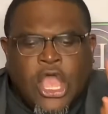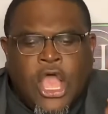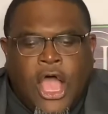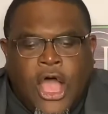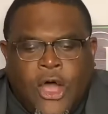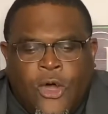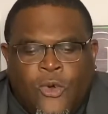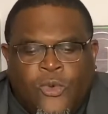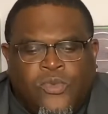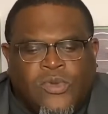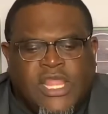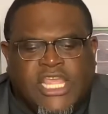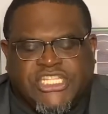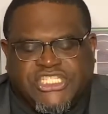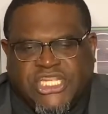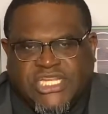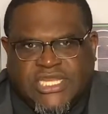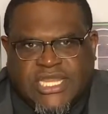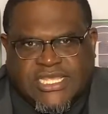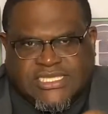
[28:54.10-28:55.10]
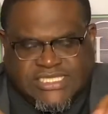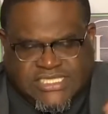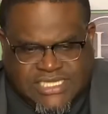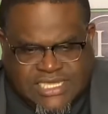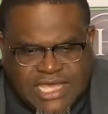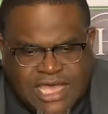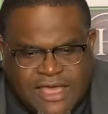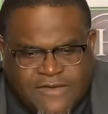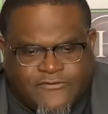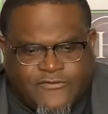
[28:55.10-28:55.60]
only to
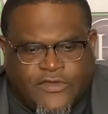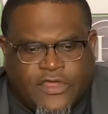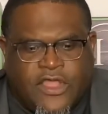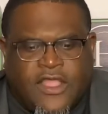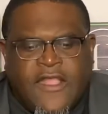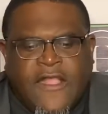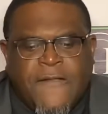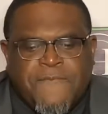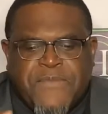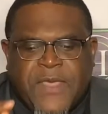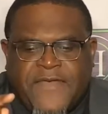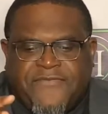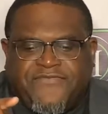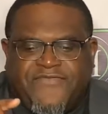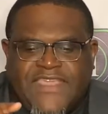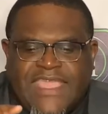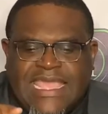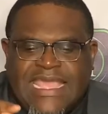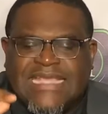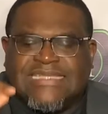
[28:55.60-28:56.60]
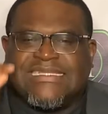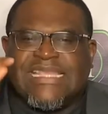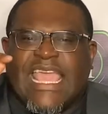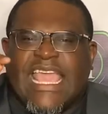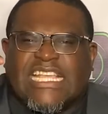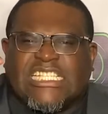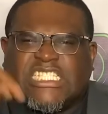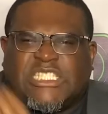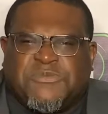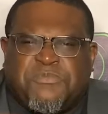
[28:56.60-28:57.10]
discover that these
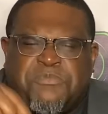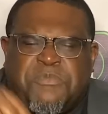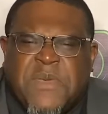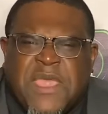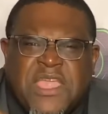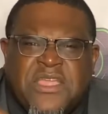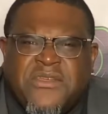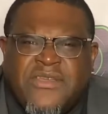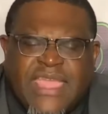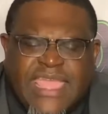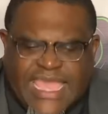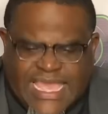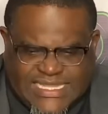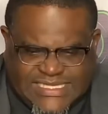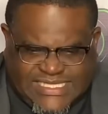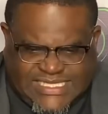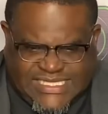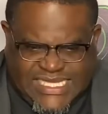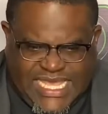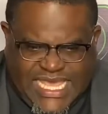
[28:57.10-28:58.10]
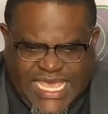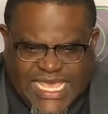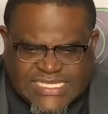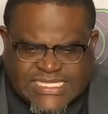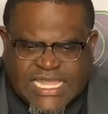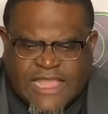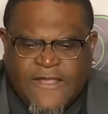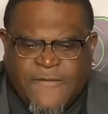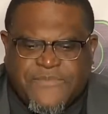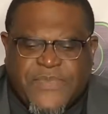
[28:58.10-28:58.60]
experiences experiences,
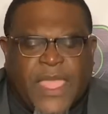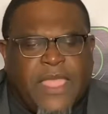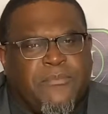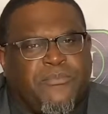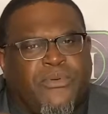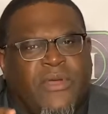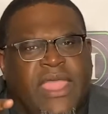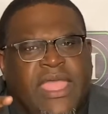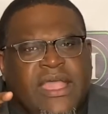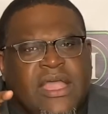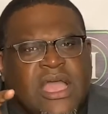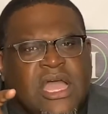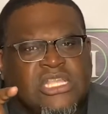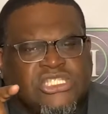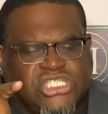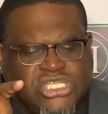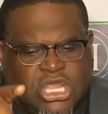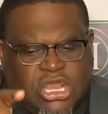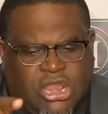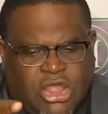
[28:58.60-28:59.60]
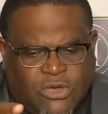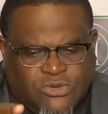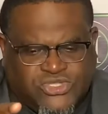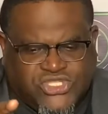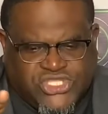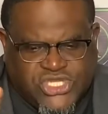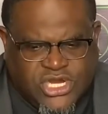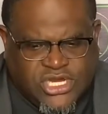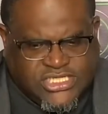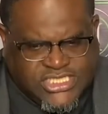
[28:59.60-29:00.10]
they bring us
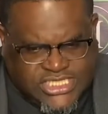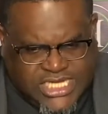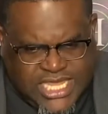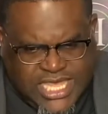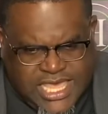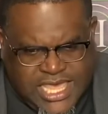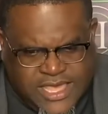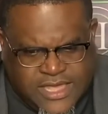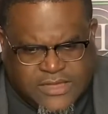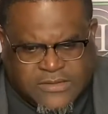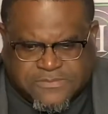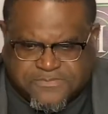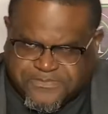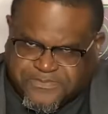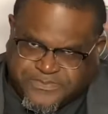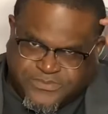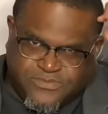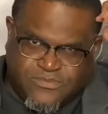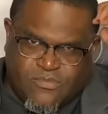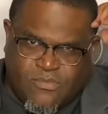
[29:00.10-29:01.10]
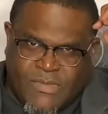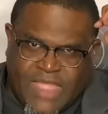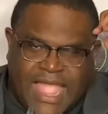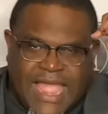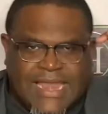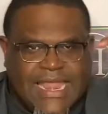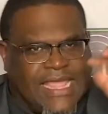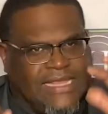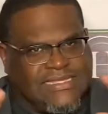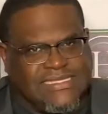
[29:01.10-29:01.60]
closer to Him. Mm, I
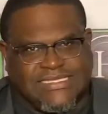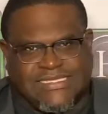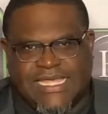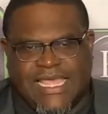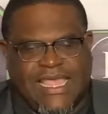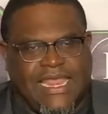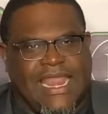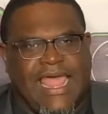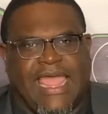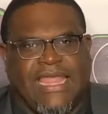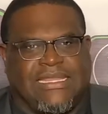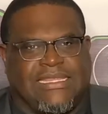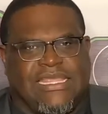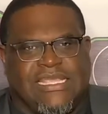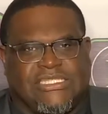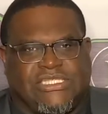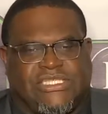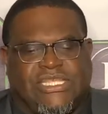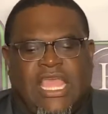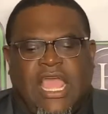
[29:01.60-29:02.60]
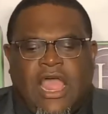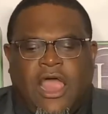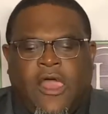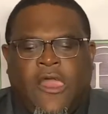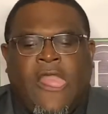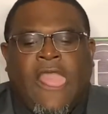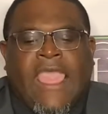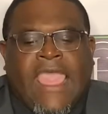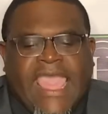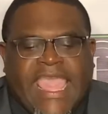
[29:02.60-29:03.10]
like to say it like this, y'all.
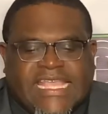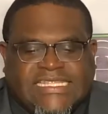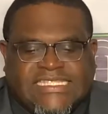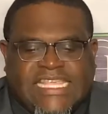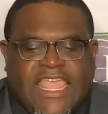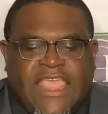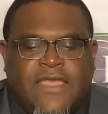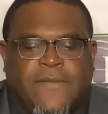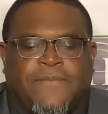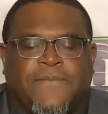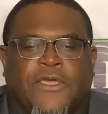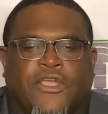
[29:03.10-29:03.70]
It's in the